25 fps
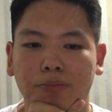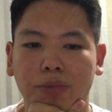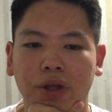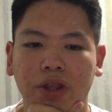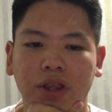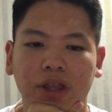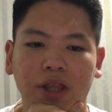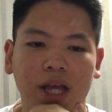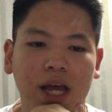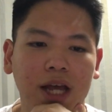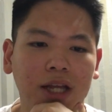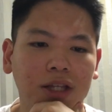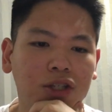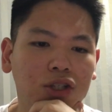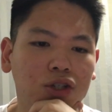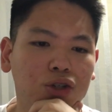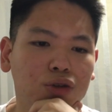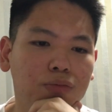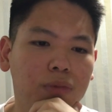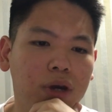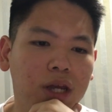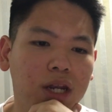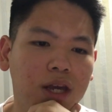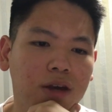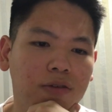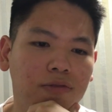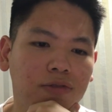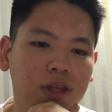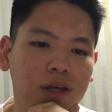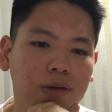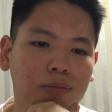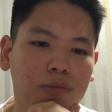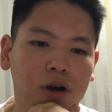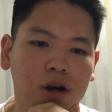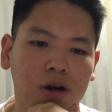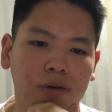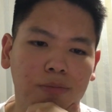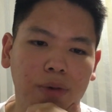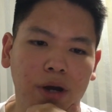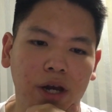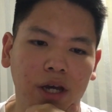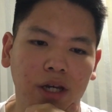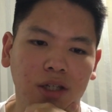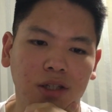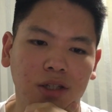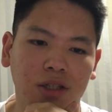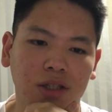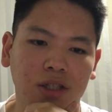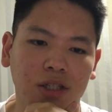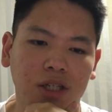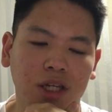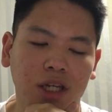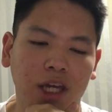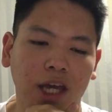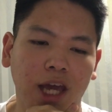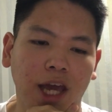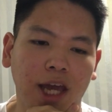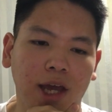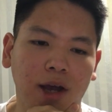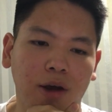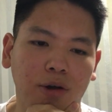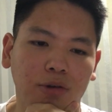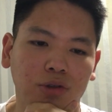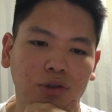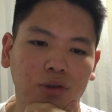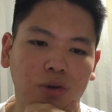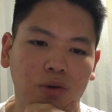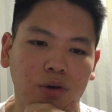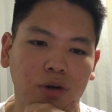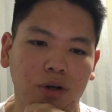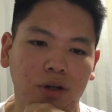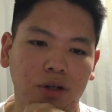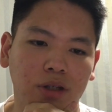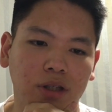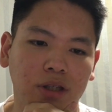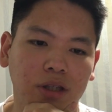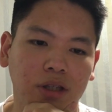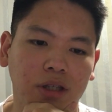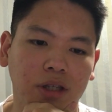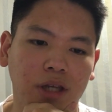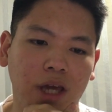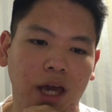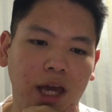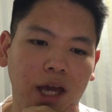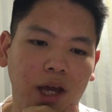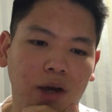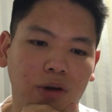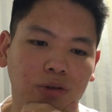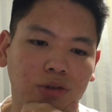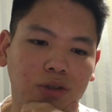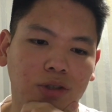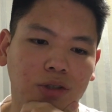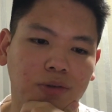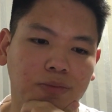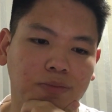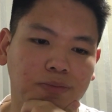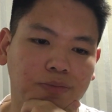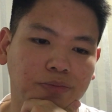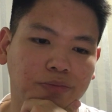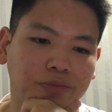but not too many of them are by TKOs or KOs.